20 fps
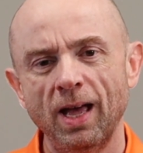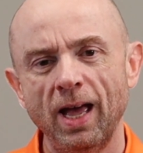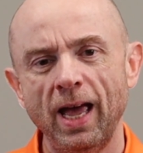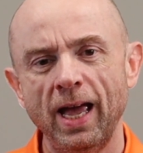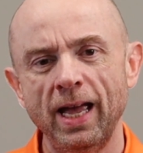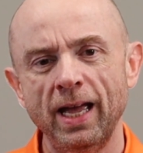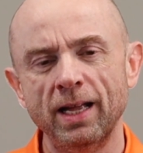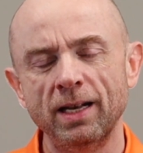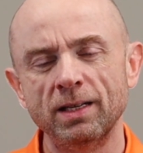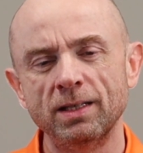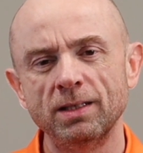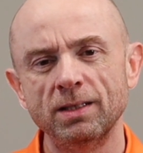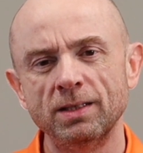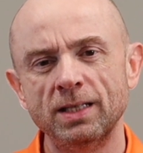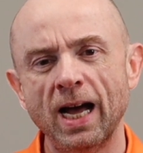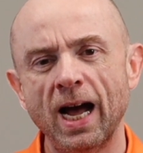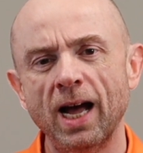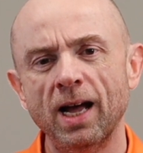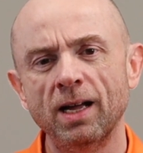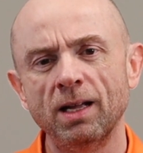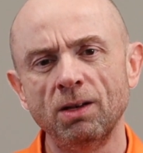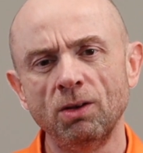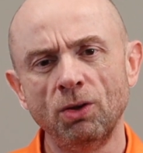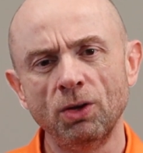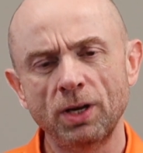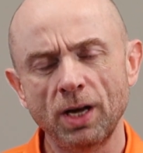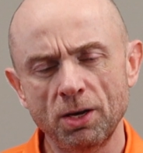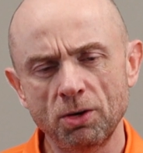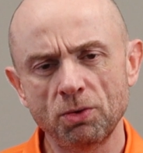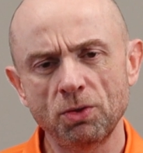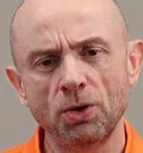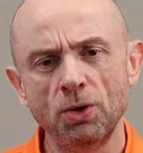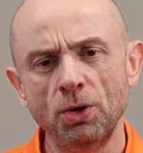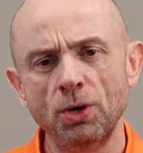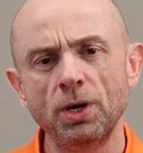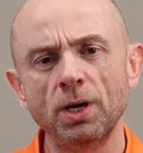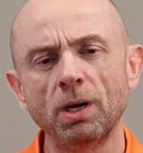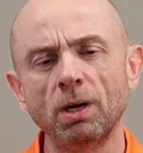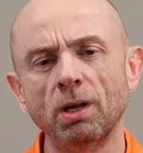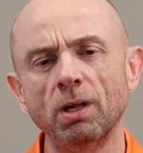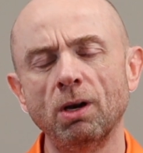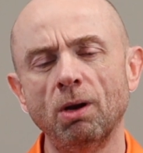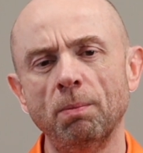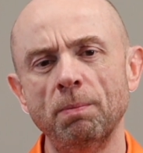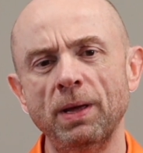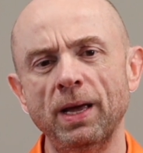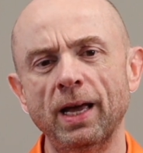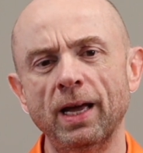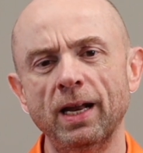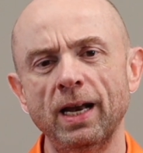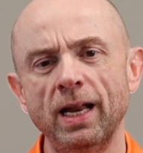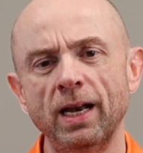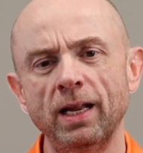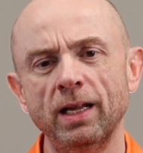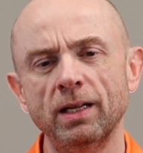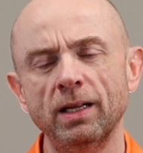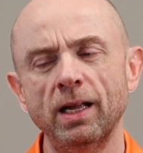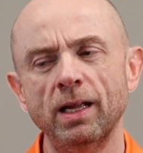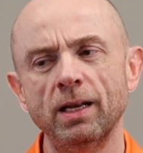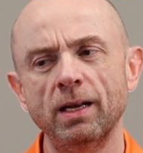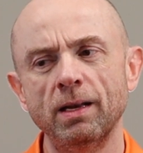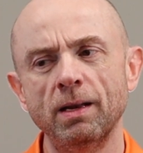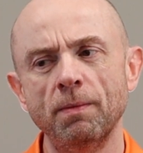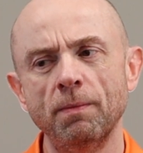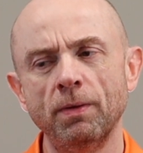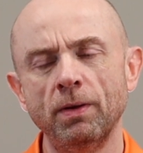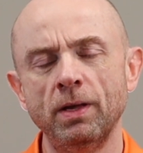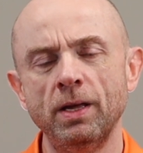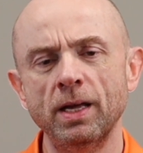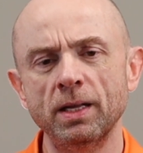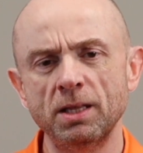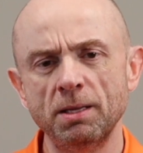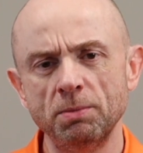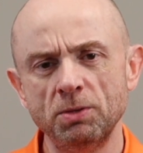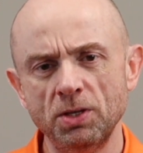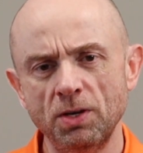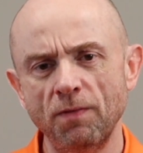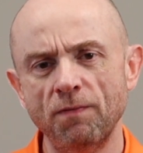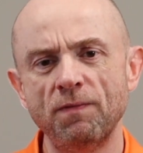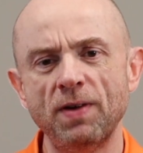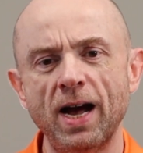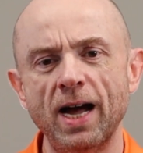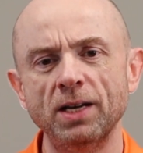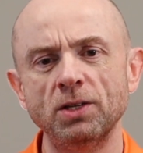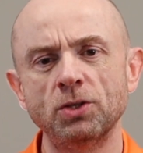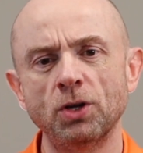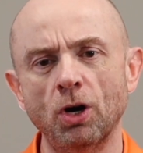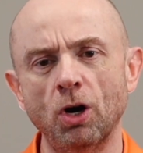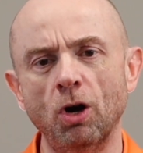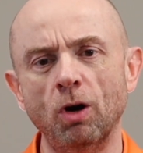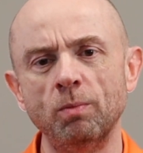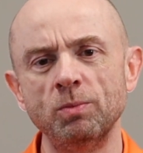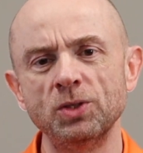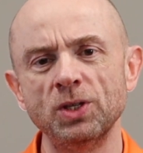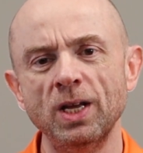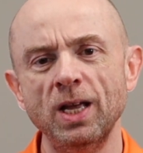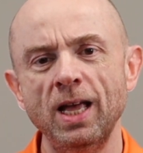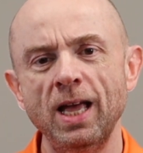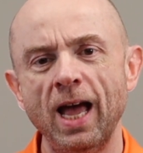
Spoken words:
And look under the hood a little bit and get them to define terms.